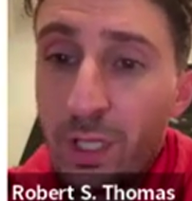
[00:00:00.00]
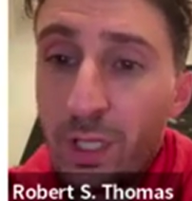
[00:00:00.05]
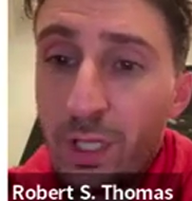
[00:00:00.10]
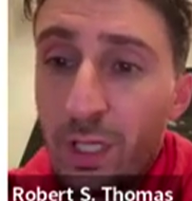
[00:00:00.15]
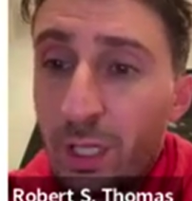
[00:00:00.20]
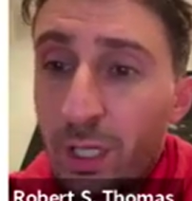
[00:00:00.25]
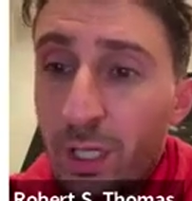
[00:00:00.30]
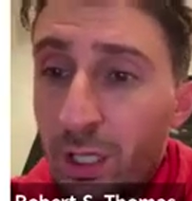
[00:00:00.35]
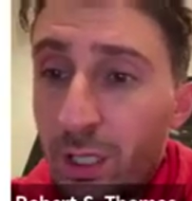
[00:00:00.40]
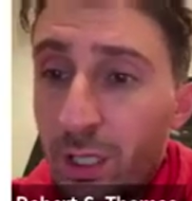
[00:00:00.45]

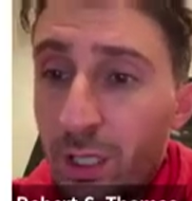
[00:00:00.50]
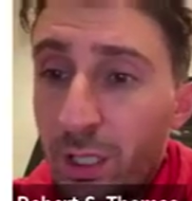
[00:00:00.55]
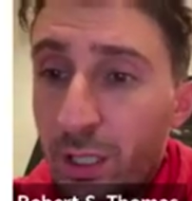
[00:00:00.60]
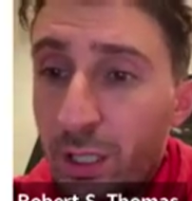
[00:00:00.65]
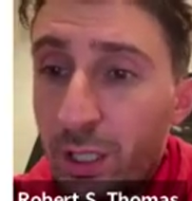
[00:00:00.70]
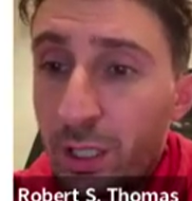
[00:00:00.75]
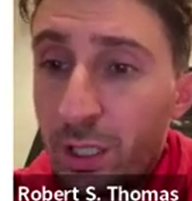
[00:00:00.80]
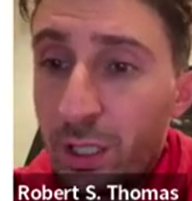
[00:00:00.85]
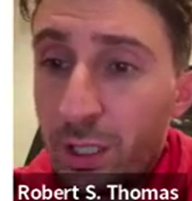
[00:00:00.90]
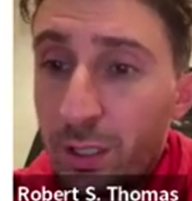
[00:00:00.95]

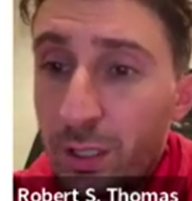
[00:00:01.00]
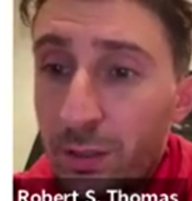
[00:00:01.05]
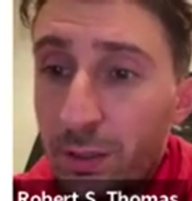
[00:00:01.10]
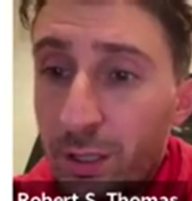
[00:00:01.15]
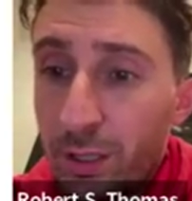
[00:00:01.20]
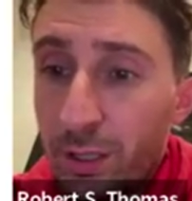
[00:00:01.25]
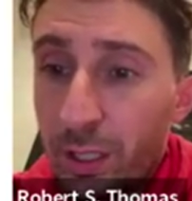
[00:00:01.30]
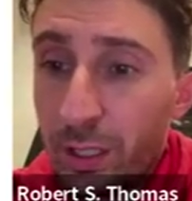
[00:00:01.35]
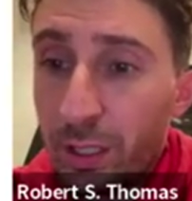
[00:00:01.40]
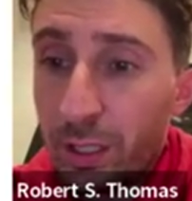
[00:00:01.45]

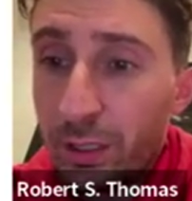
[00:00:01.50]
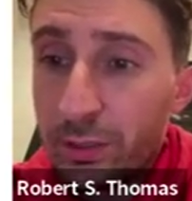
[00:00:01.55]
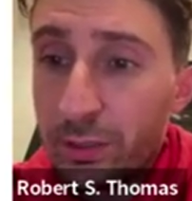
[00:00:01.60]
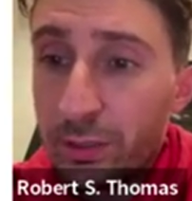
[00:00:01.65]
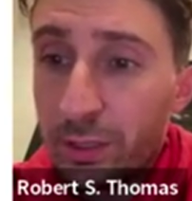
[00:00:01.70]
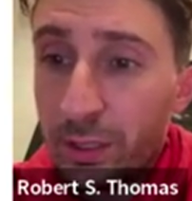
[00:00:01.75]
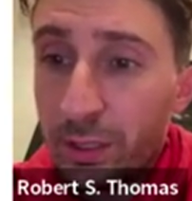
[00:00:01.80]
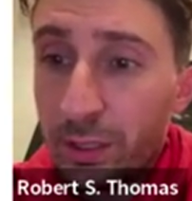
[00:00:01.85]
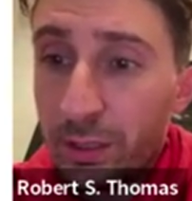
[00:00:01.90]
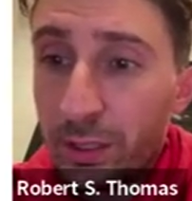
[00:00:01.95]
Okay, let's
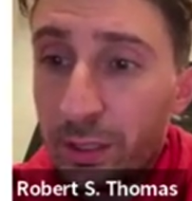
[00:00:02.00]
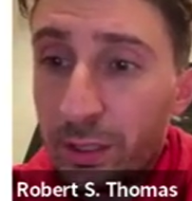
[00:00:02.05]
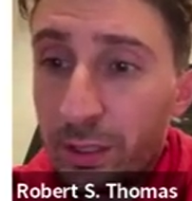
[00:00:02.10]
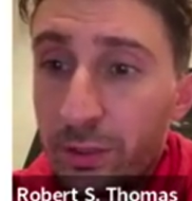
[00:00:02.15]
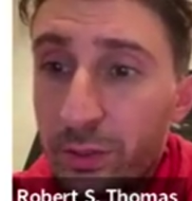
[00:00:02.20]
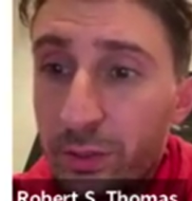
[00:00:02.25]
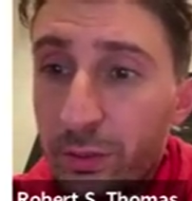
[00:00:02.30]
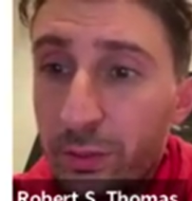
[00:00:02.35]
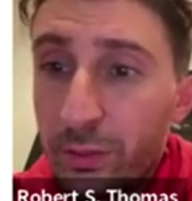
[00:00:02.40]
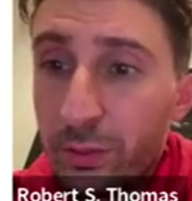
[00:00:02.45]
see. Let's
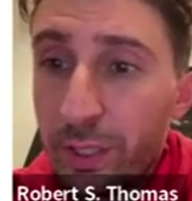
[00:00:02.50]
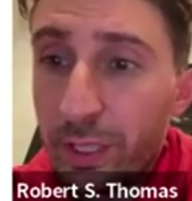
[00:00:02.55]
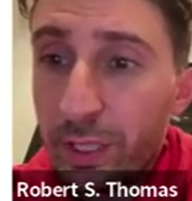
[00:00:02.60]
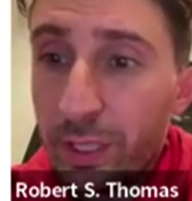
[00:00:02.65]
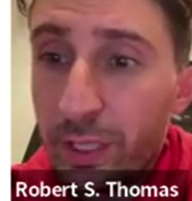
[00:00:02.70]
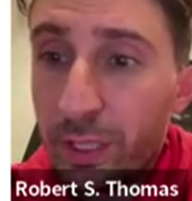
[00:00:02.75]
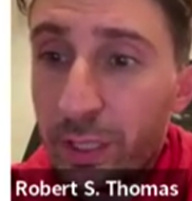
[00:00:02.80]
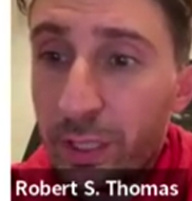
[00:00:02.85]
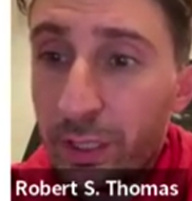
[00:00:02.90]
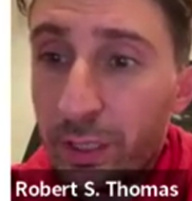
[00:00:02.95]
do
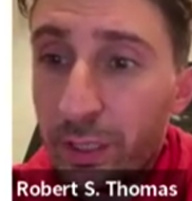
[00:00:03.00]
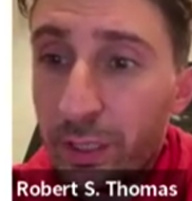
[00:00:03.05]
a